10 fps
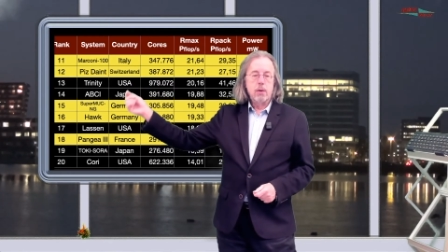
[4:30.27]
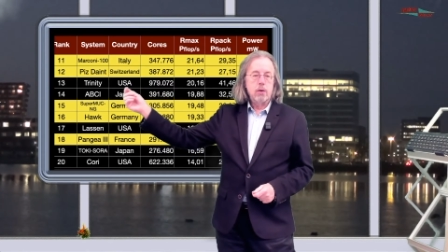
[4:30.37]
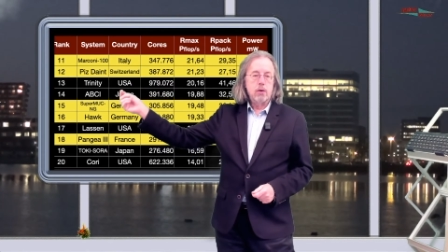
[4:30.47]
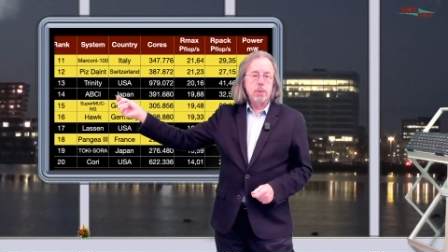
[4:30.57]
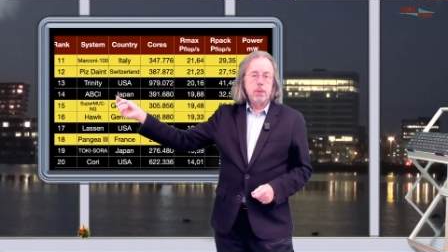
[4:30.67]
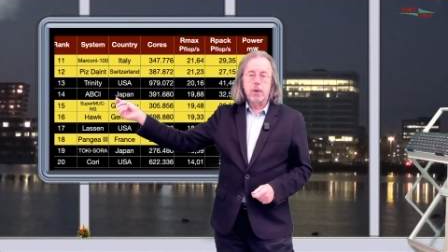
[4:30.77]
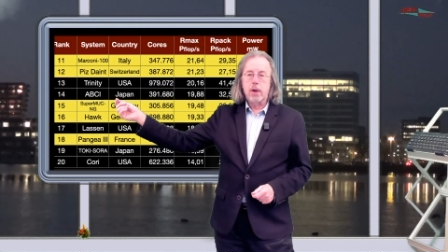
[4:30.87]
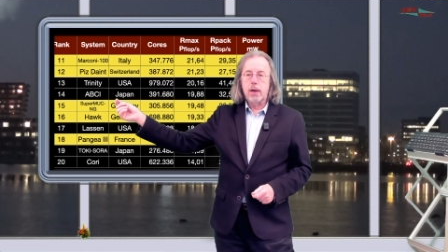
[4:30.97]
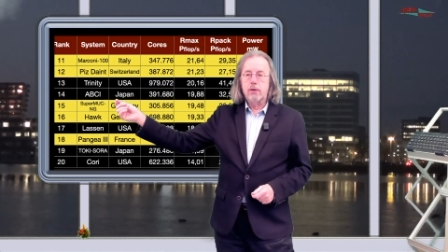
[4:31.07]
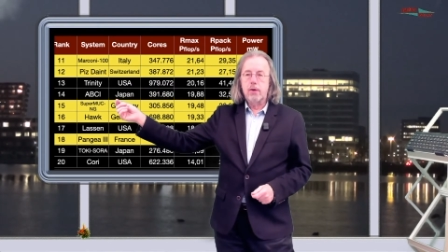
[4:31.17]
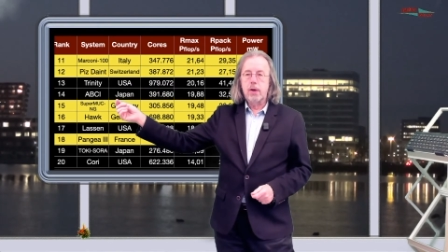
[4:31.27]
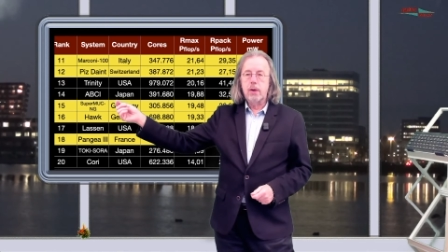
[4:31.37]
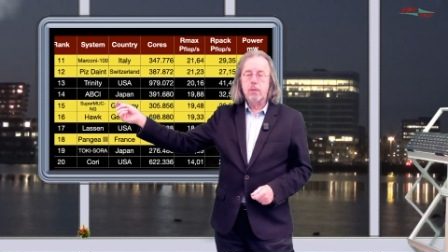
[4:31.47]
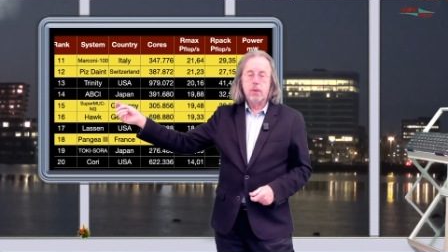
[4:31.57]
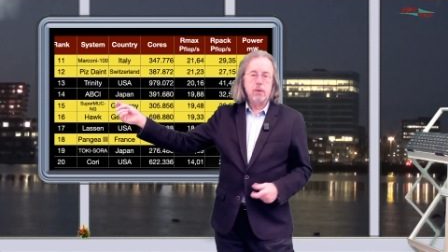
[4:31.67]
the SuperMUC N
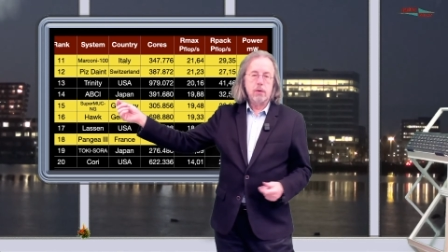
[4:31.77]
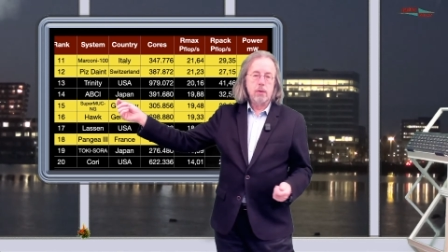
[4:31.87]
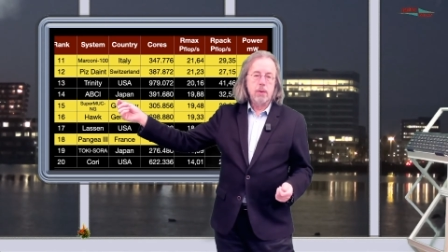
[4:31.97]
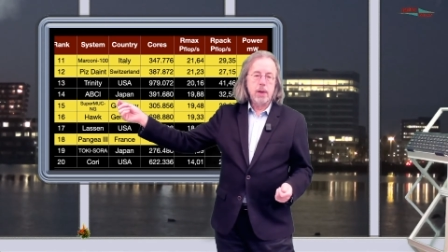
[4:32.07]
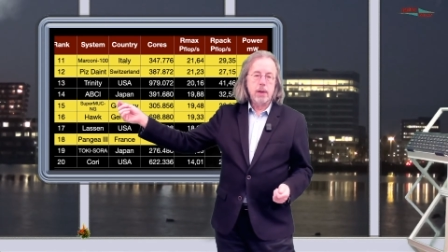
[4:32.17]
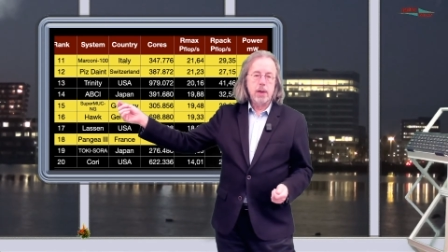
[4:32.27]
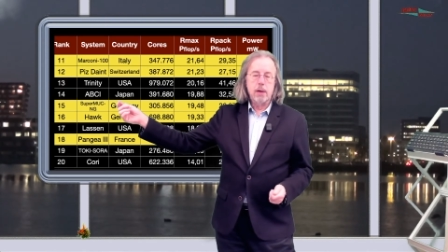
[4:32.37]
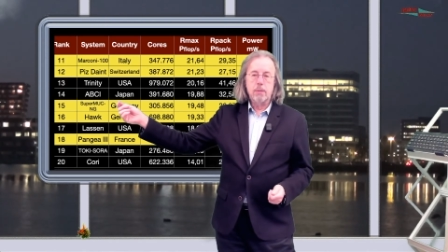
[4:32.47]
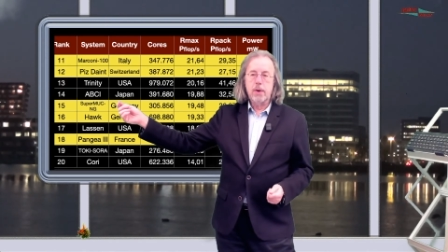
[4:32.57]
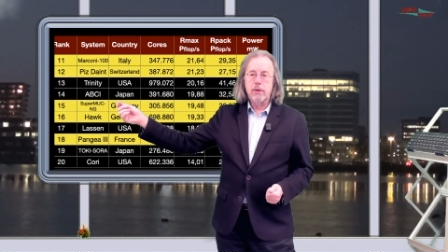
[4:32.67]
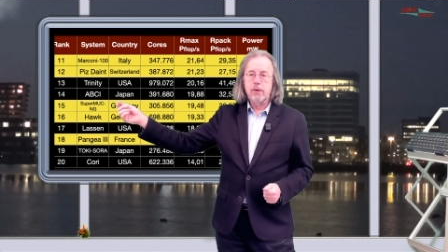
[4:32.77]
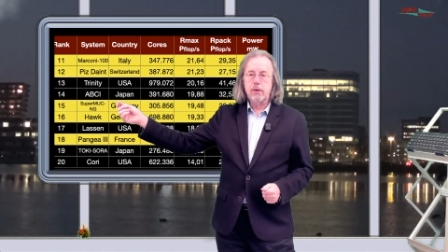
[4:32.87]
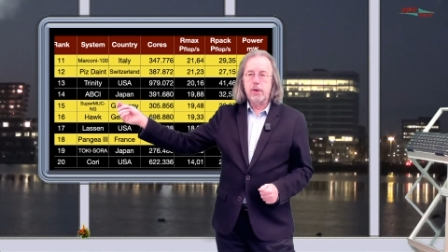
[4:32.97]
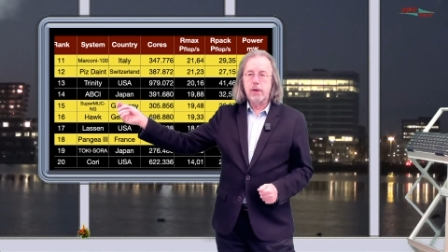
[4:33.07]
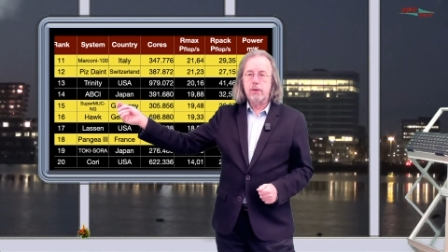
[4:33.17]
G, which was already there in the
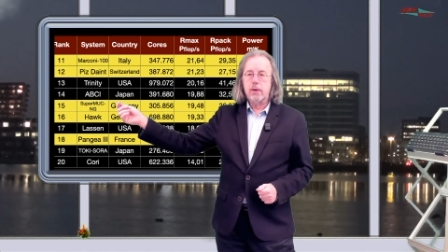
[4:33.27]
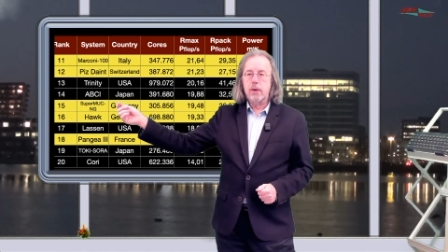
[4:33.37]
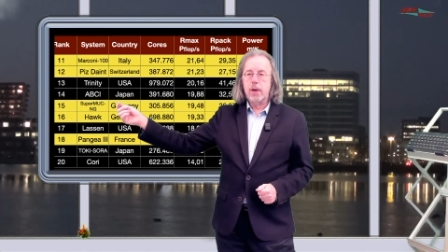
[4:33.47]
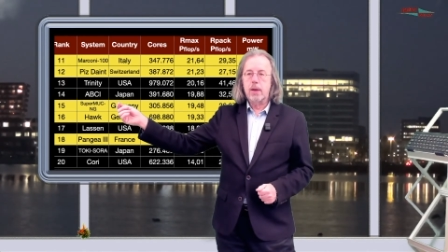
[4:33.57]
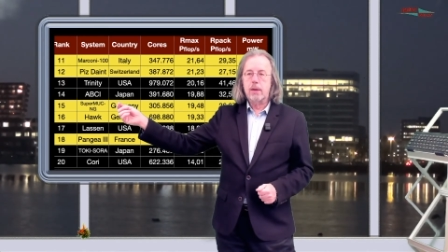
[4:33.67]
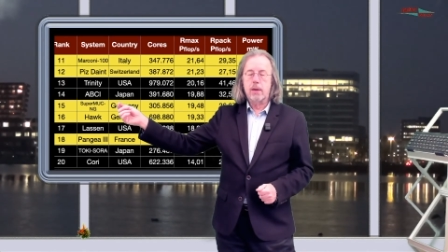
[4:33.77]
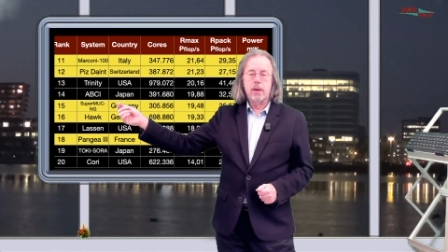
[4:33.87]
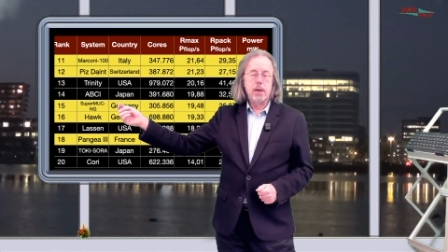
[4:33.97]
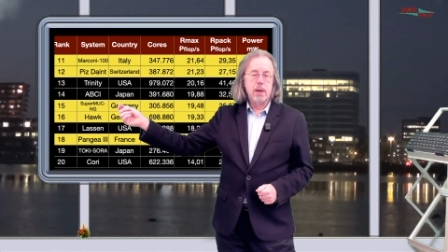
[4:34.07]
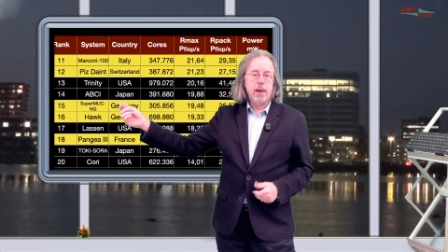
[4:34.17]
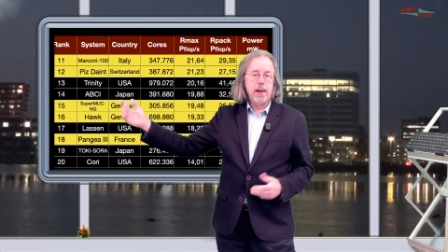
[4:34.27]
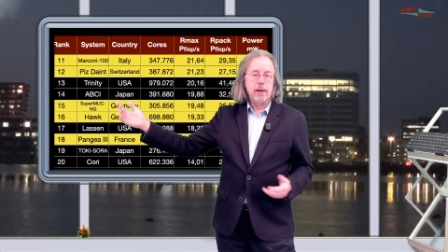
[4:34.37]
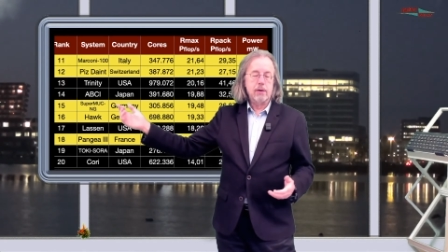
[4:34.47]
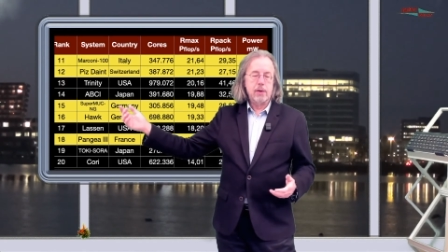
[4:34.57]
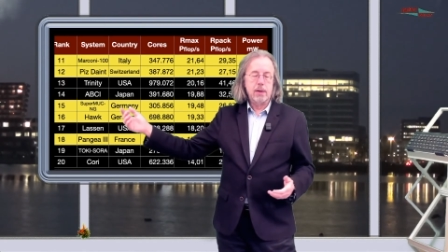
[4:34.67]
previous list, at the uh,
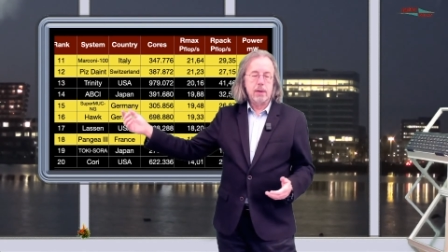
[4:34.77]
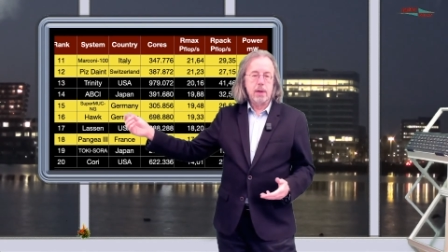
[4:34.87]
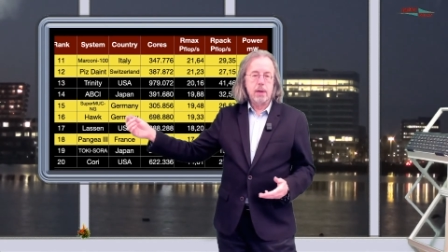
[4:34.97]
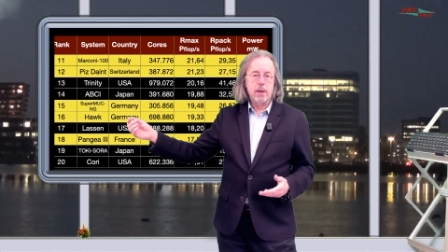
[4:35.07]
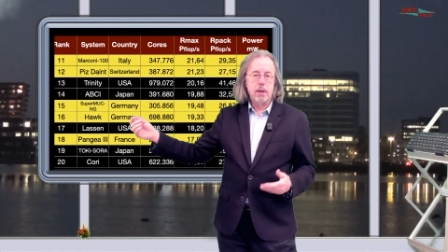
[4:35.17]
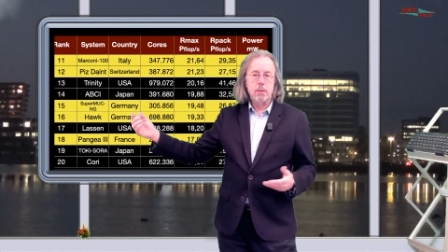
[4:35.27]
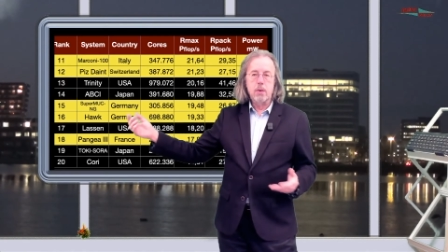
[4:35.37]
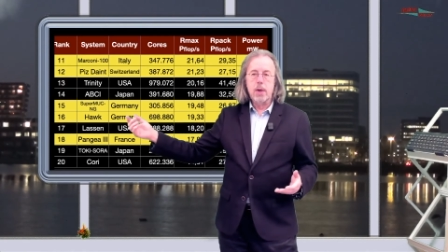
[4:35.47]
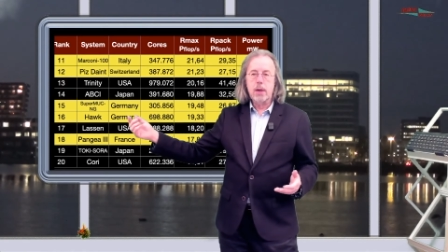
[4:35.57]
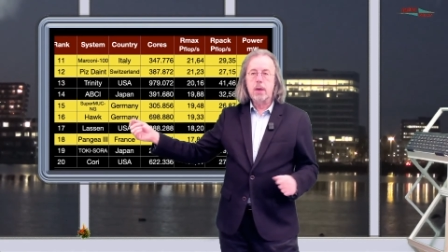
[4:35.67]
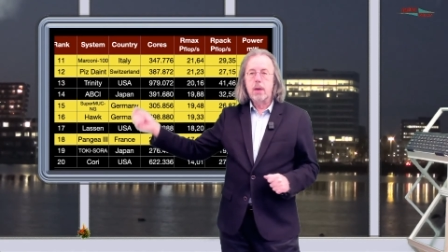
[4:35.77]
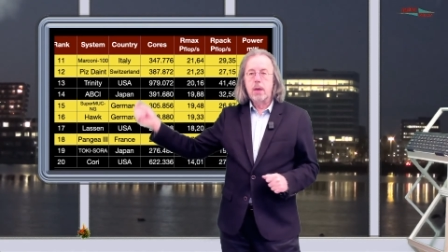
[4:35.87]
L R Z in uh, Munich.